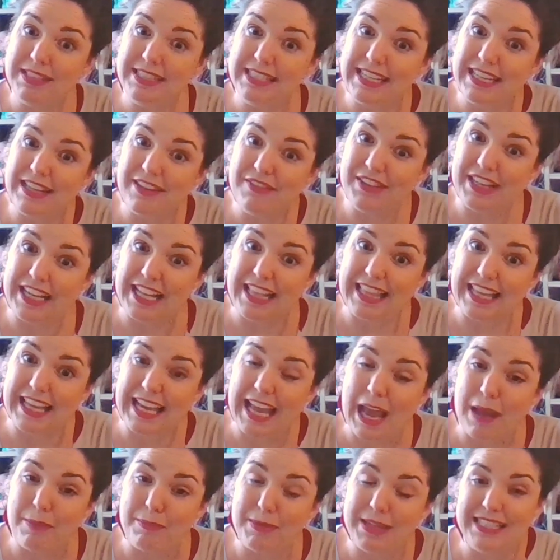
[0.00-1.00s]
see if anything
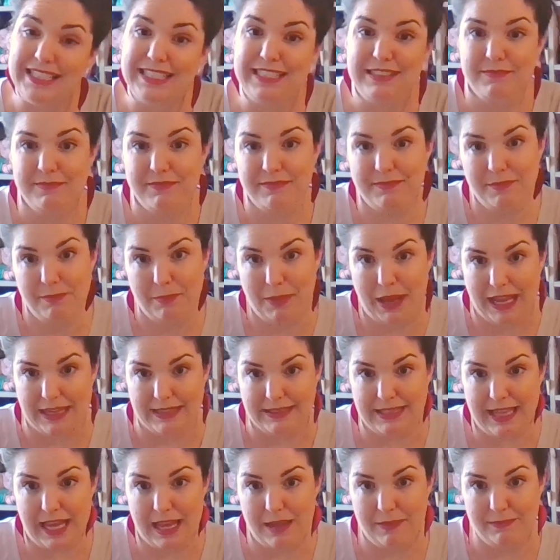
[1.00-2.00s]
happens
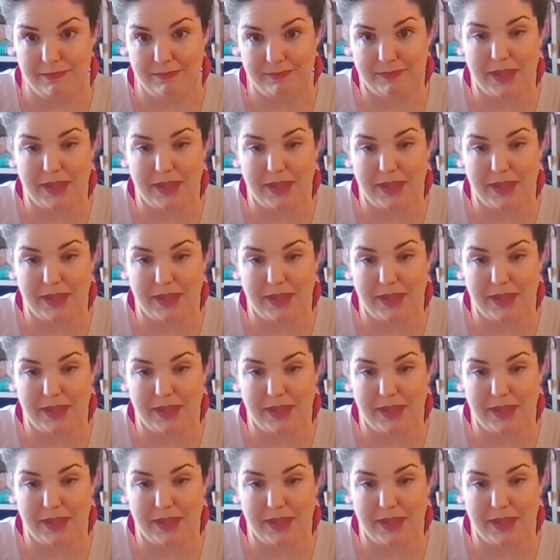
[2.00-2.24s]
past that.